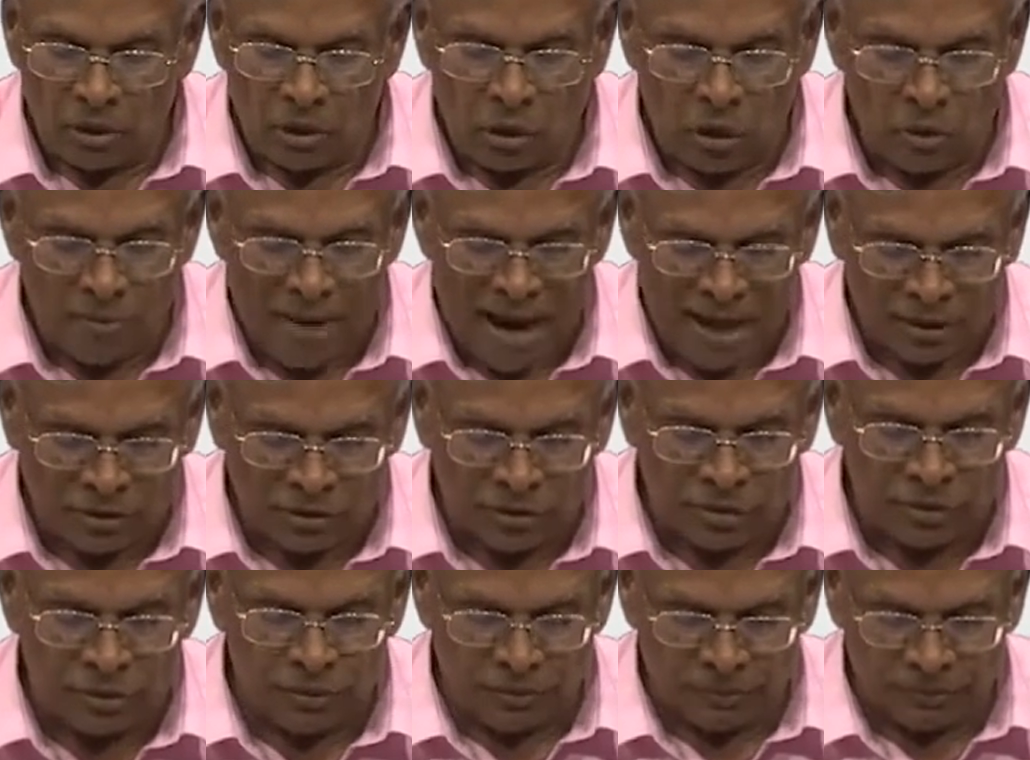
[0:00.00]
go back
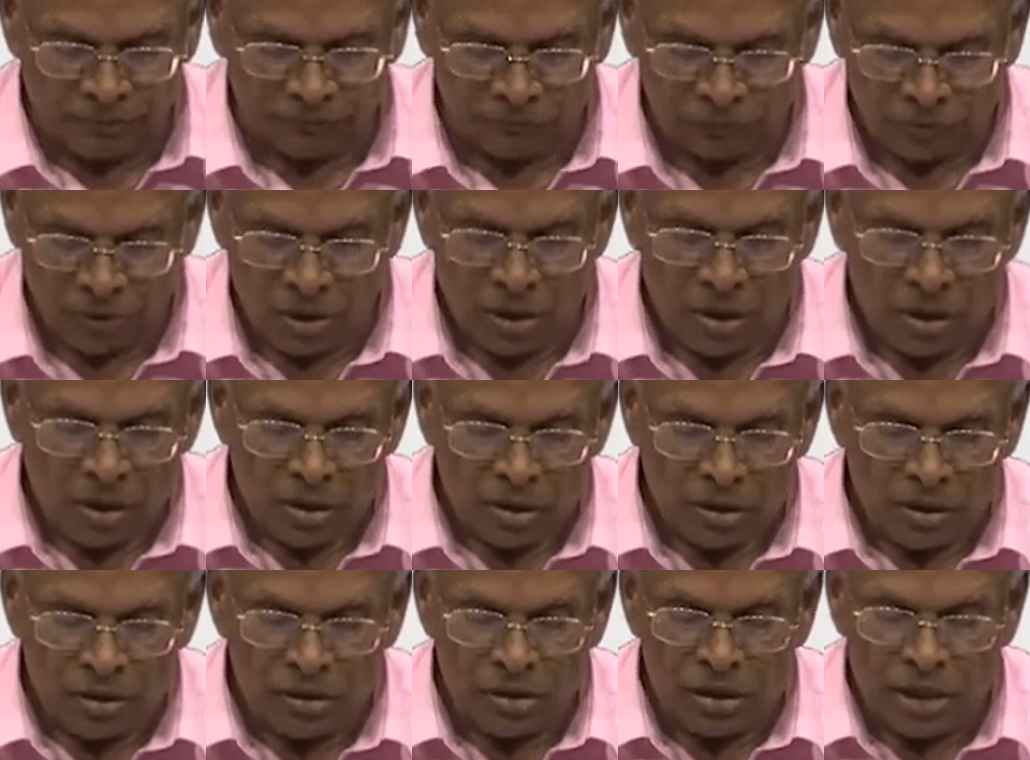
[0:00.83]
to
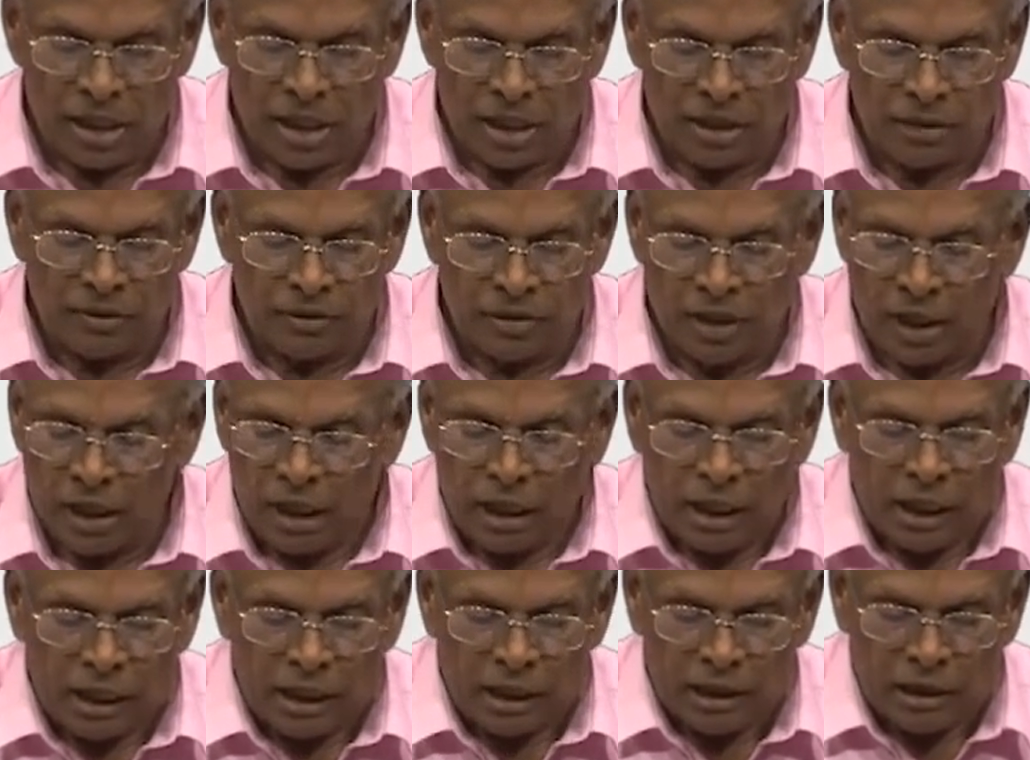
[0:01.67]
the
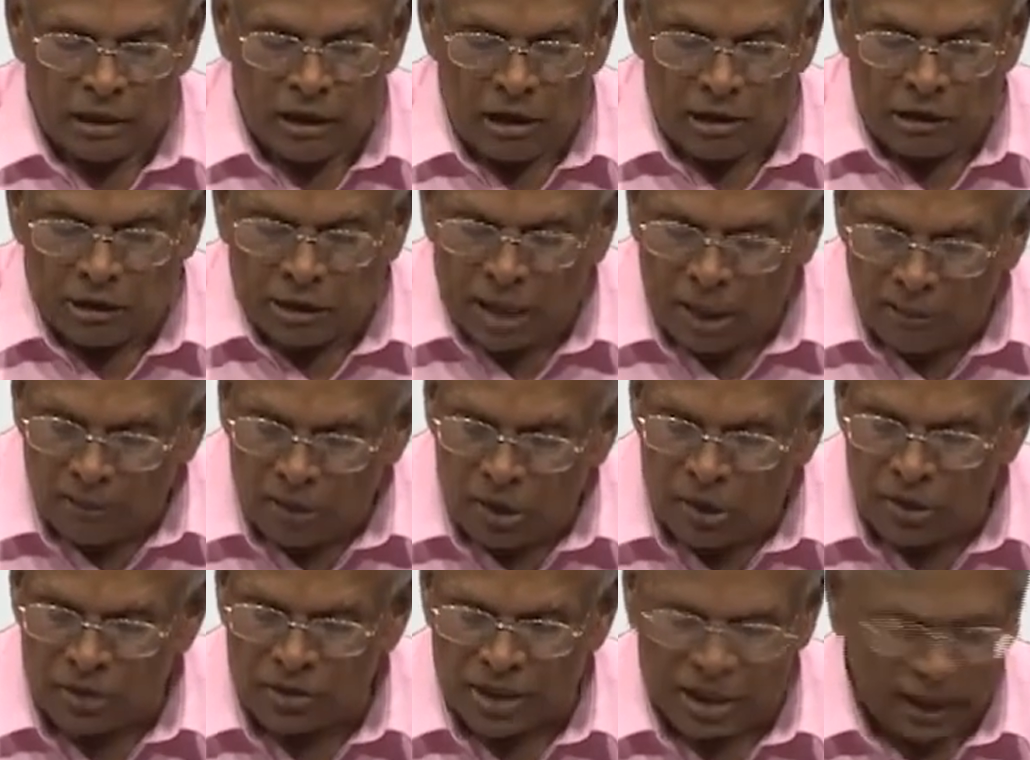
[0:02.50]

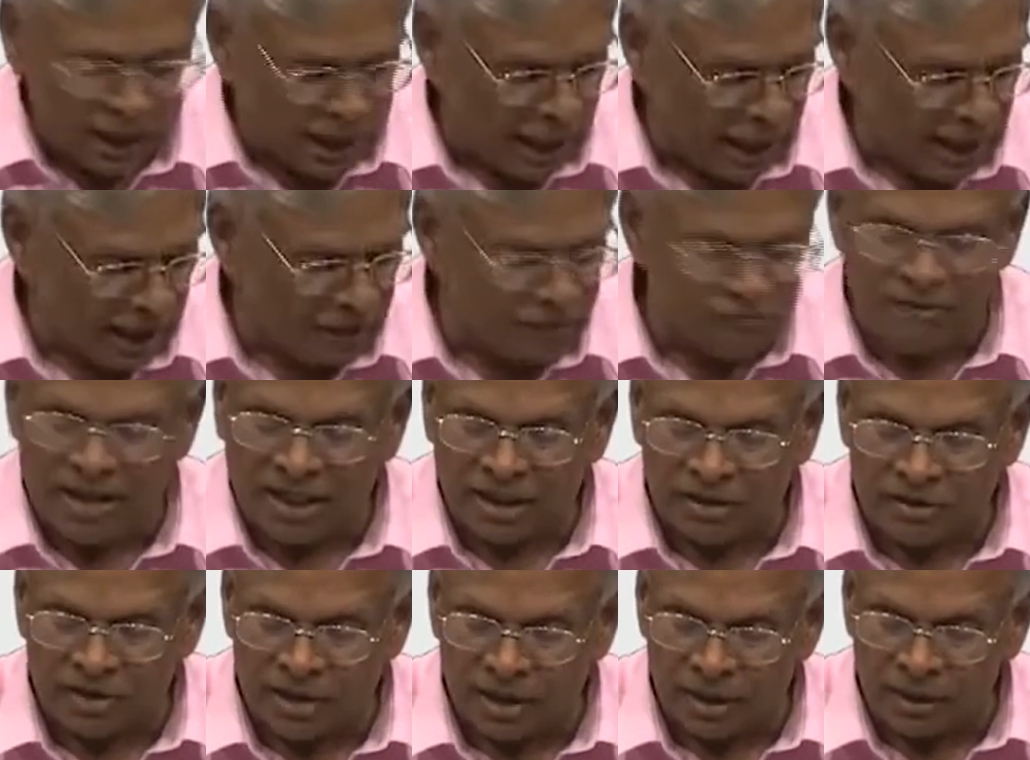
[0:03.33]
w is a column
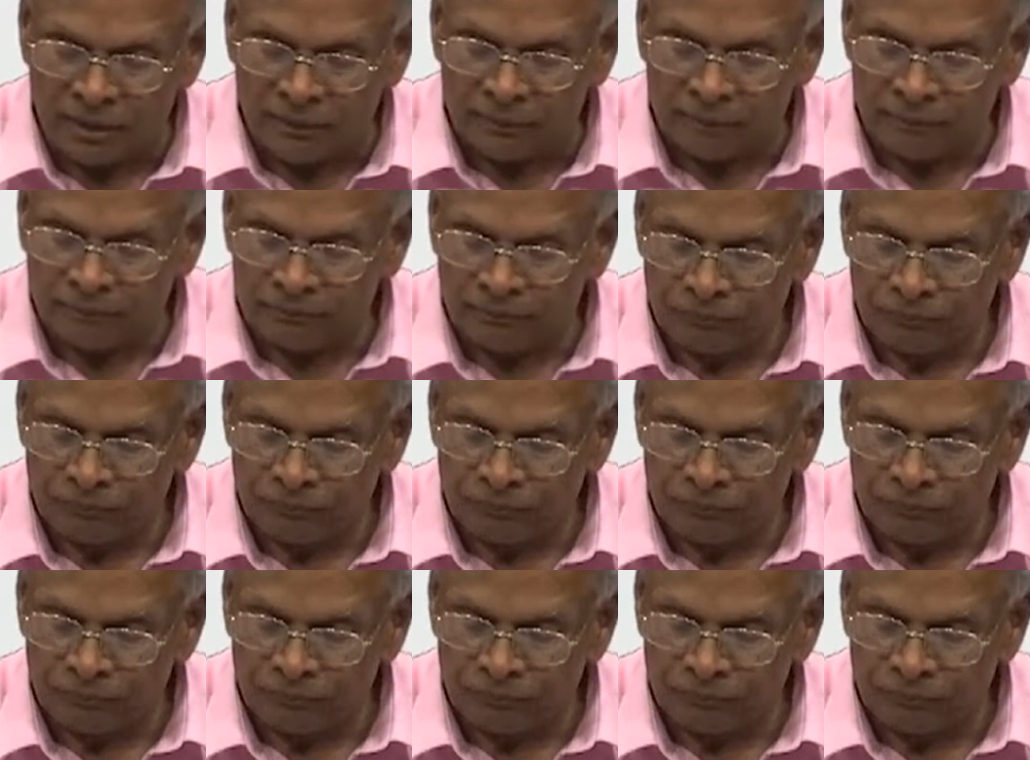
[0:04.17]
vector.